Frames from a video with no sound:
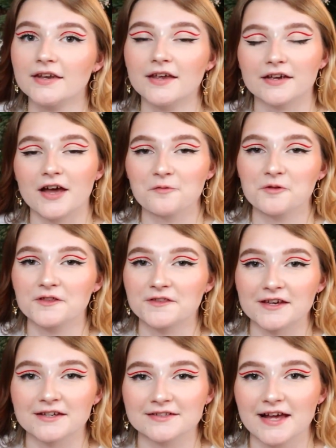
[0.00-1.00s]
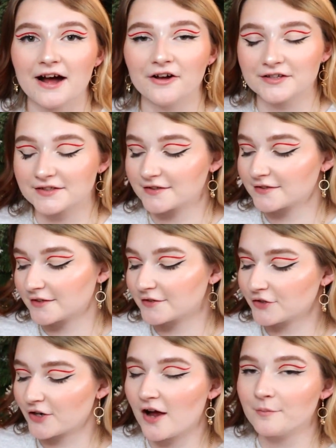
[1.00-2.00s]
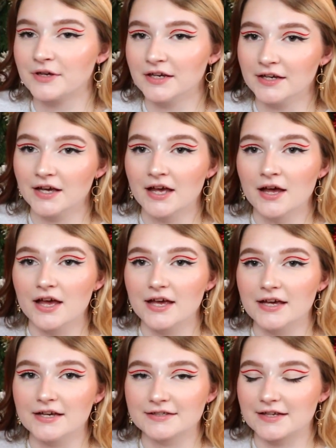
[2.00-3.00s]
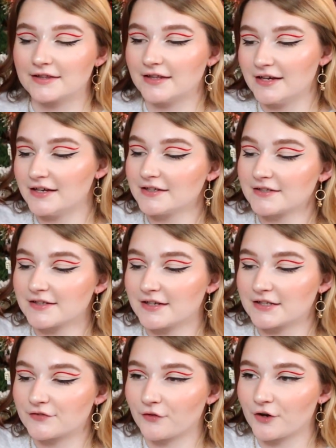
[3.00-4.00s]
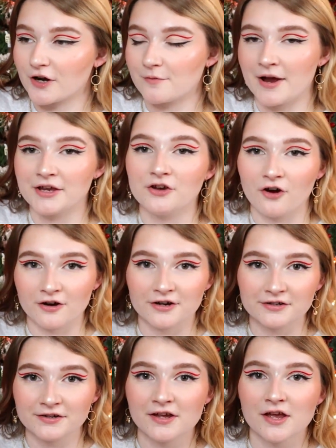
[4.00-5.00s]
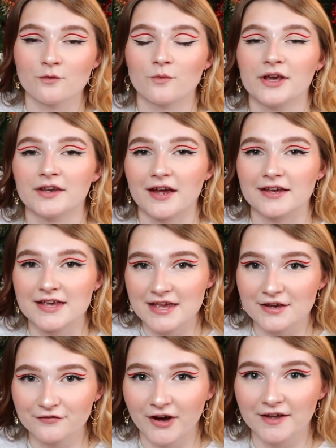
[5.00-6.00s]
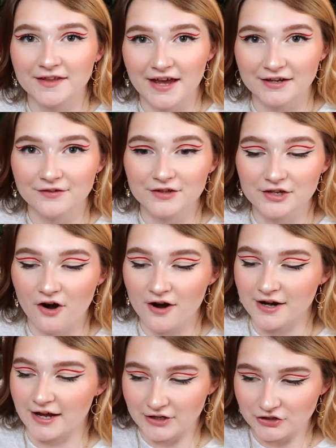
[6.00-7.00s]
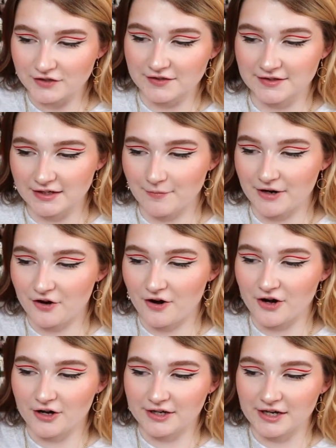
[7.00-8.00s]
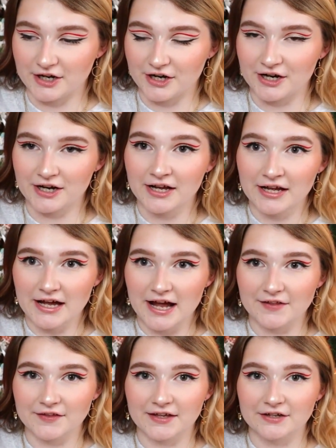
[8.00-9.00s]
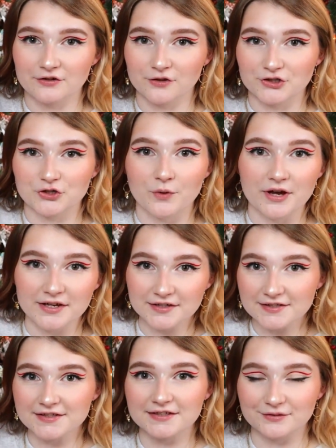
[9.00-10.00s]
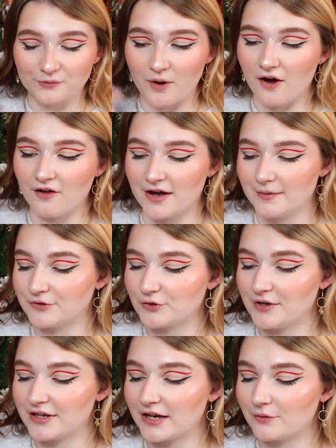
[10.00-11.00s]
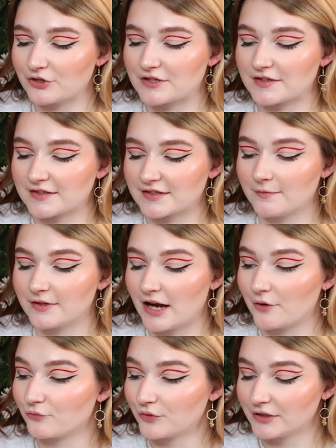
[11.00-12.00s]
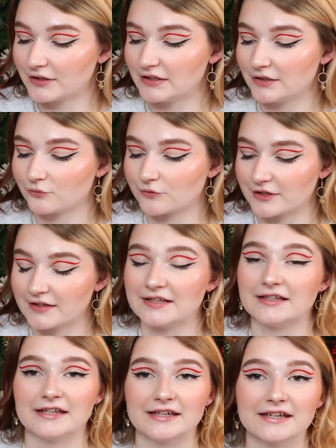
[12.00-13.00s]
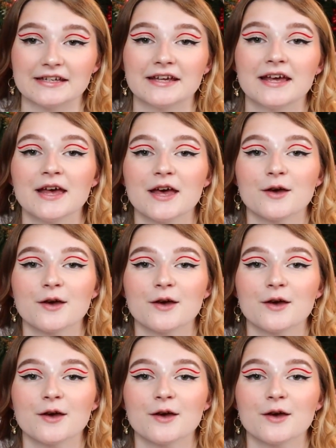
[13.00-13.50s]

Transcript: Then a couple of things that Alex's sister got me is this is for my yarn. When I can't find the end of the yarn, I can just stick my yarn on here and then it'll twist while I'm doing it, which this is something I really, really needed